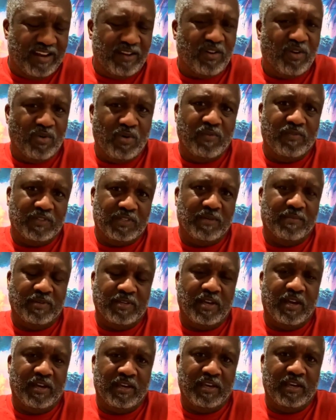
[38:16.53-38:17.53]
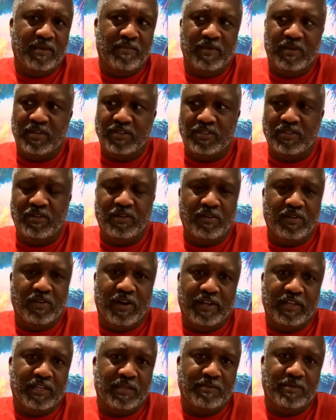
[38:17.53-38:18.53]
That'll go over some of y'all head because you don't
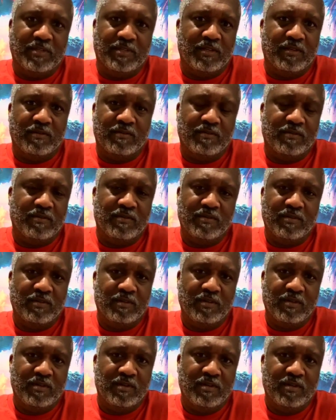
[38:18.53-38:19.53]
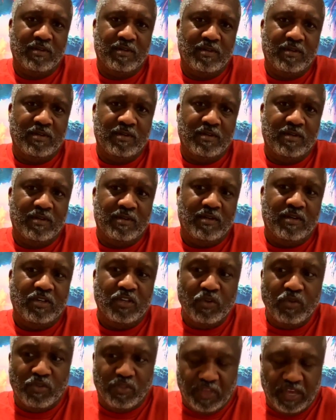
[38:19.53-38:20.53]
know how to keep still.
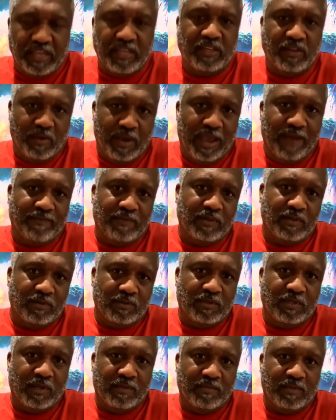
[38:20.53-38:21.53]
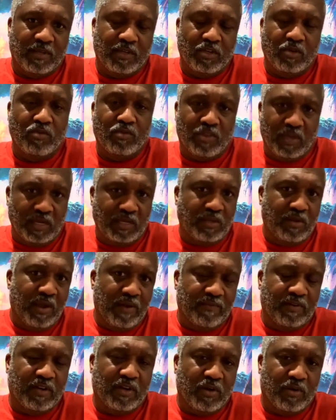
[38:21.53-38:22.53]
You think you have to do something. You think
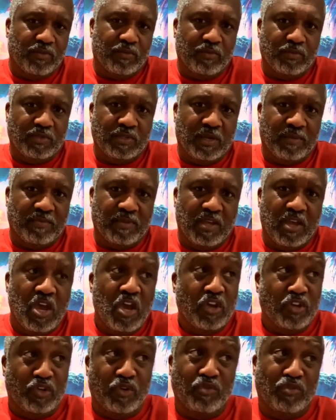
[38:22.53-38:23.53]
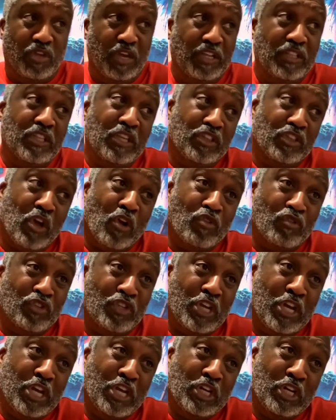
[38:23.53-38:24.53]
you have to go through something. You think the
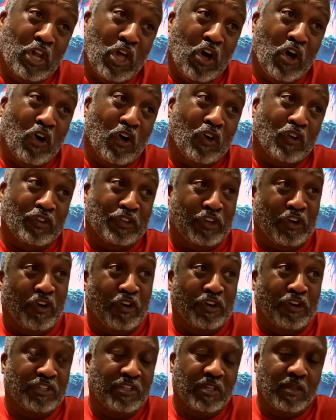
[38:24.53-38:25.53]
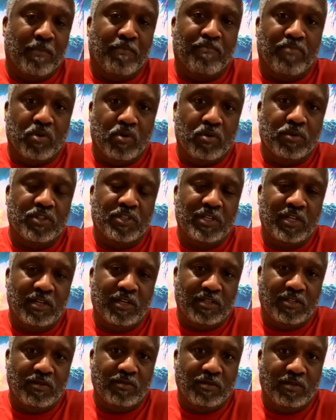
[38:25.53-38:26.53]
13 laws and all this other
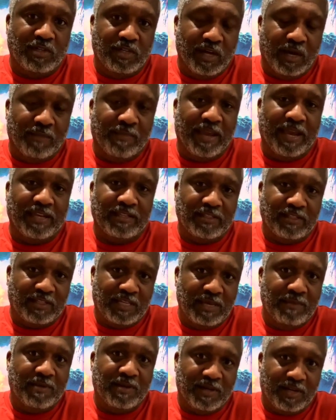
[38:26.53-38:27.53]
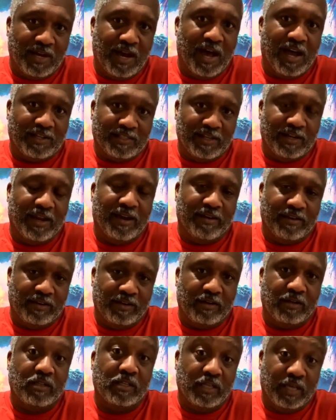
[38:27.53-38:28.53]
bullshit that you dumbasses keep concocting out
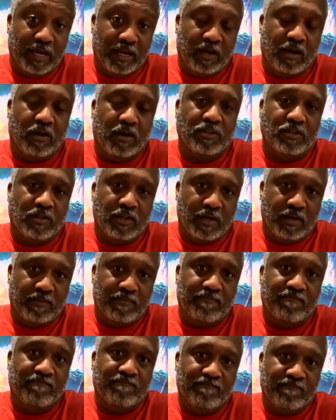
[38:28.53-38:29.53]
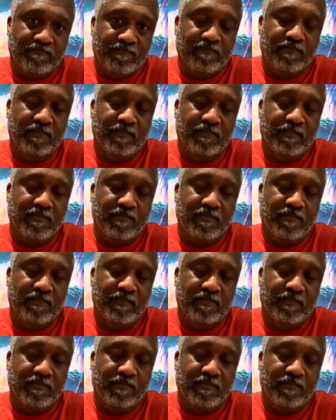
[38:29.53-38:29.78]
here. Yeah, I called you dumb.